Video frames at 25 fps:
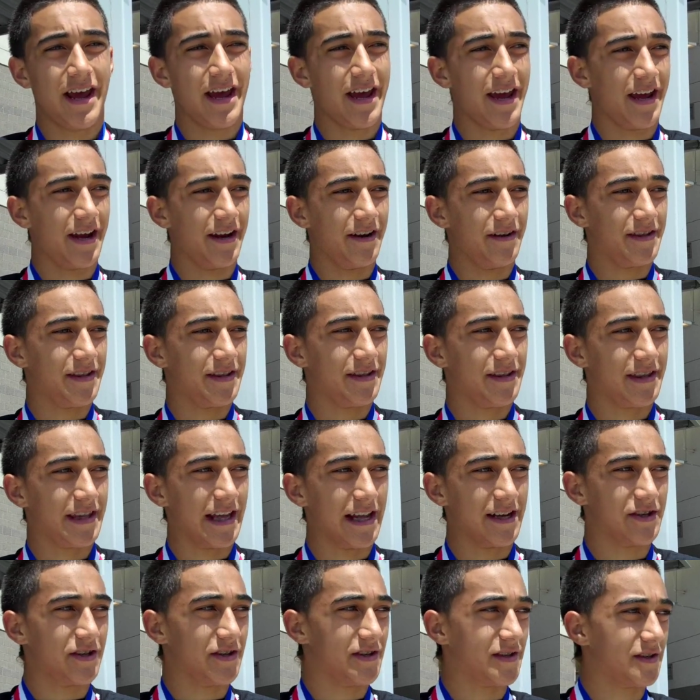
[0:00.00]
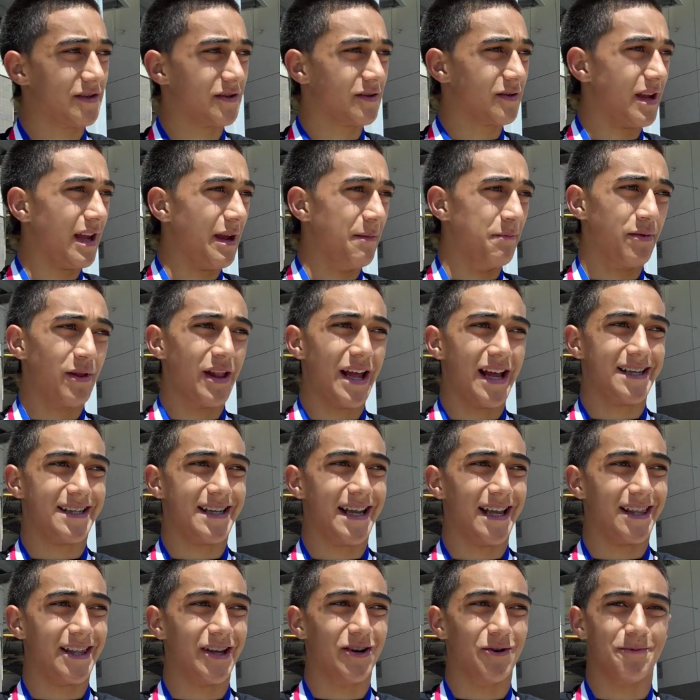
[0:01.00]
and that just implies
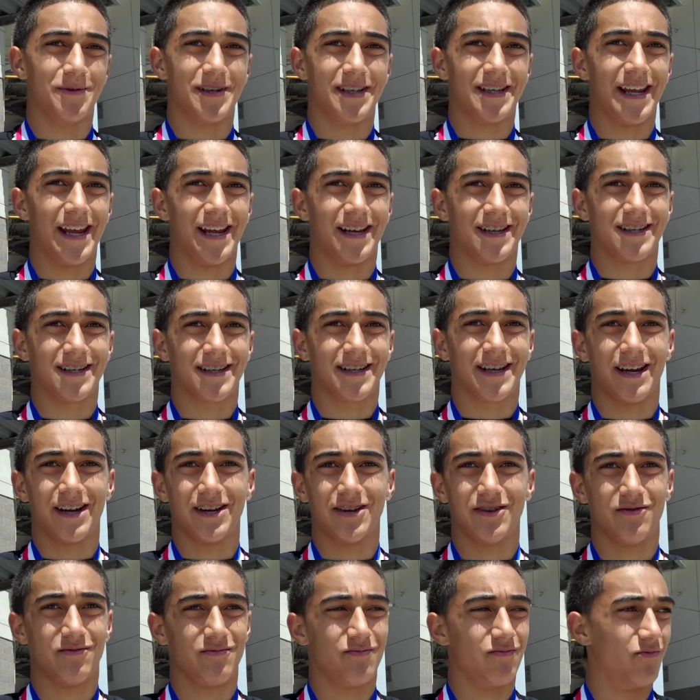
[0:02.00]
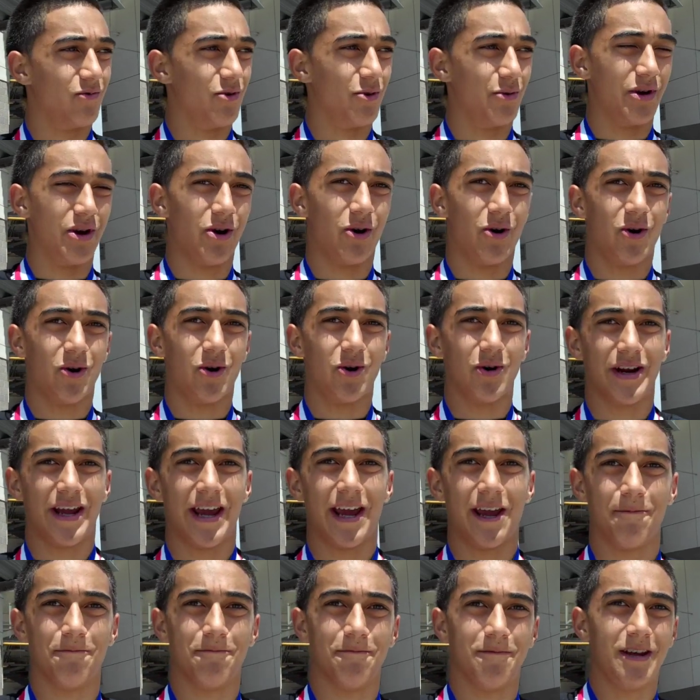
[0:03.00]
that little mistakes can ruin the whole
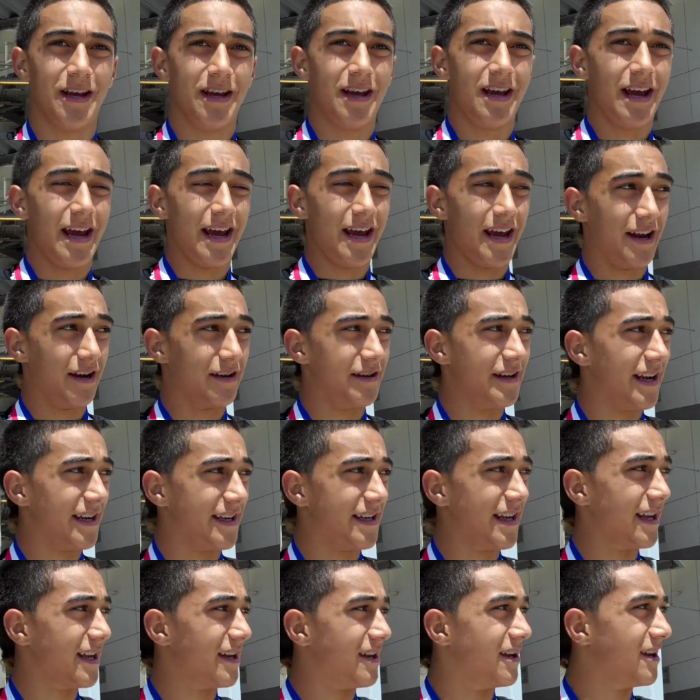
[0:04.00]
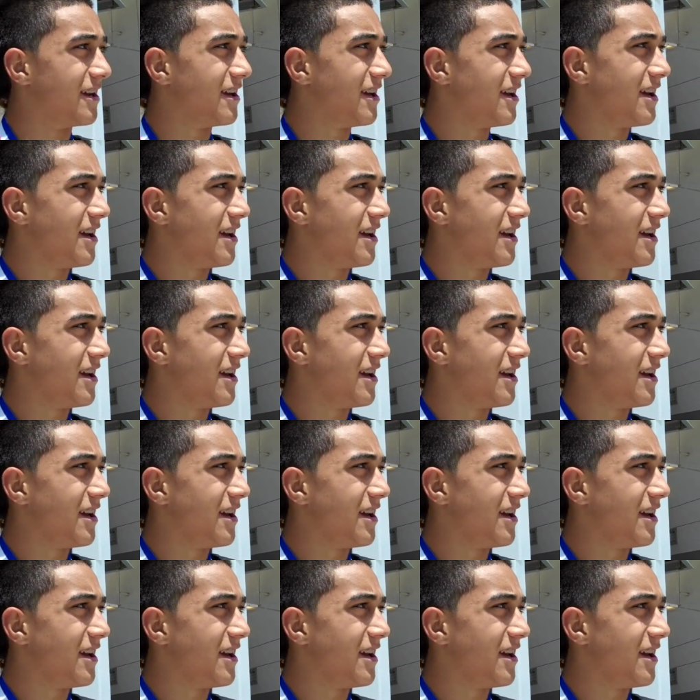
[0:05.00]
game, and it did.